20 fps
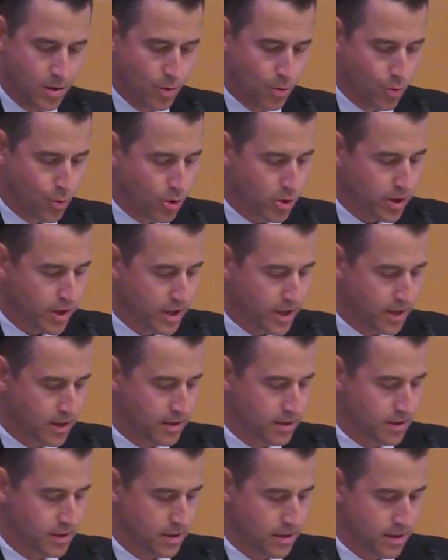
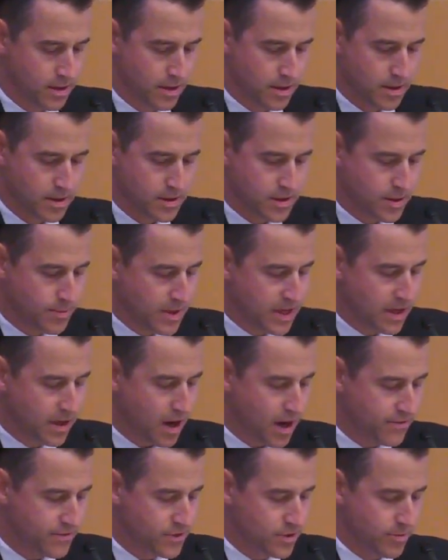working to be
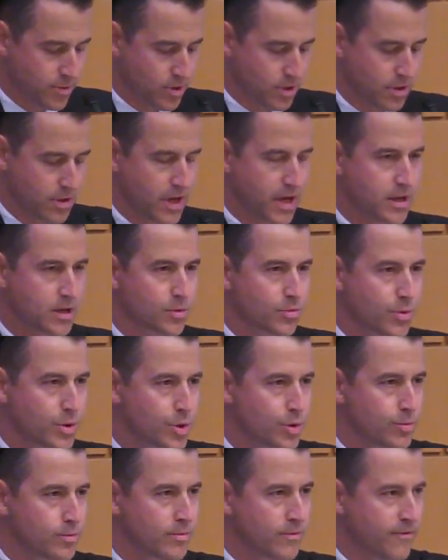comfortable in a
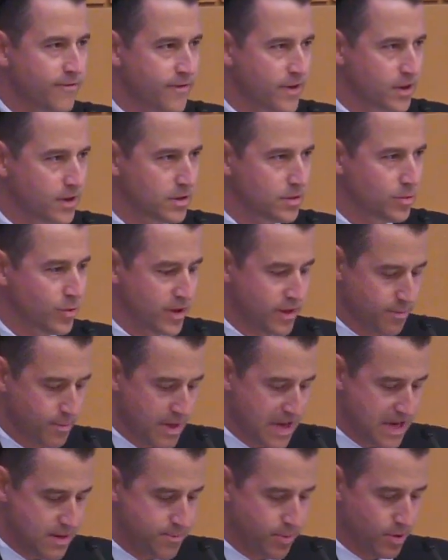room filled with
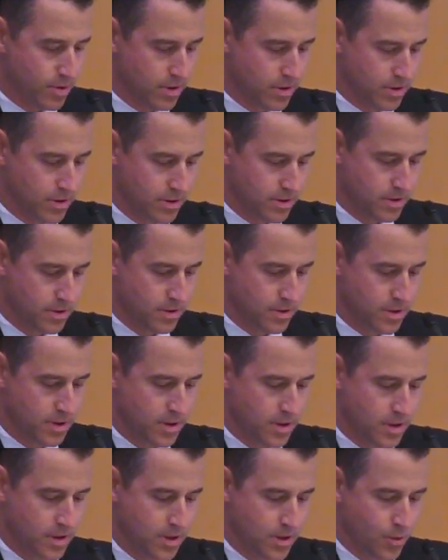people.
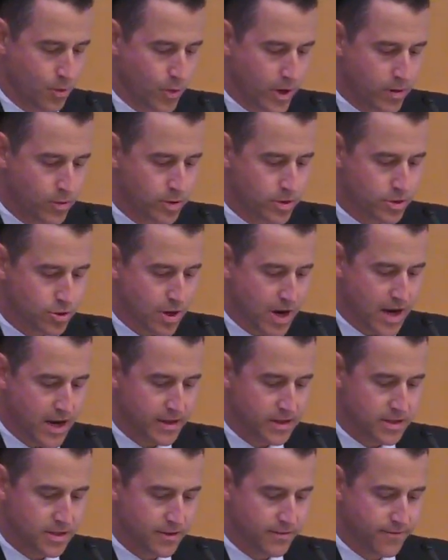We were
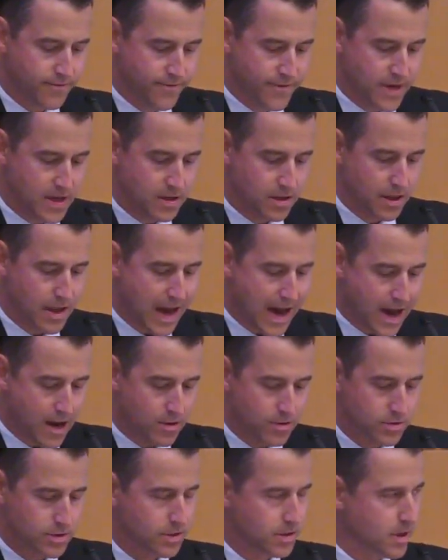trying to feel
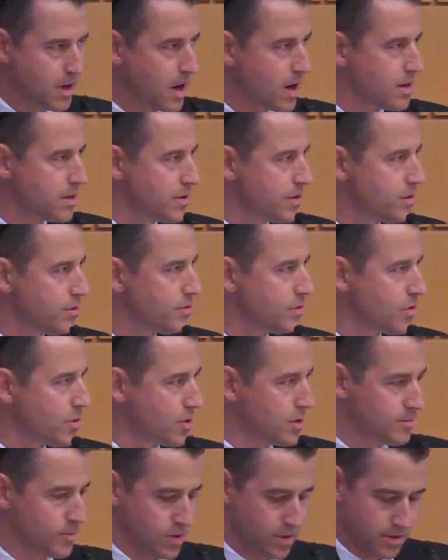out our new
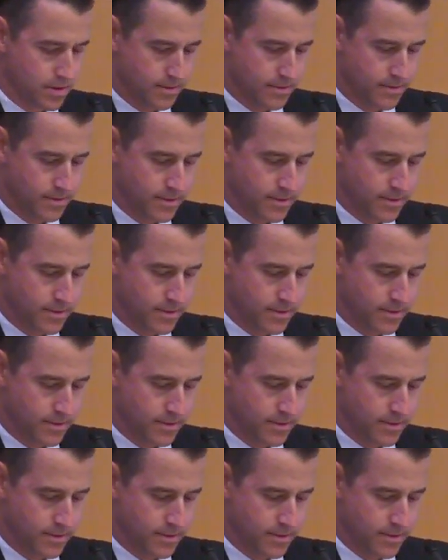normal.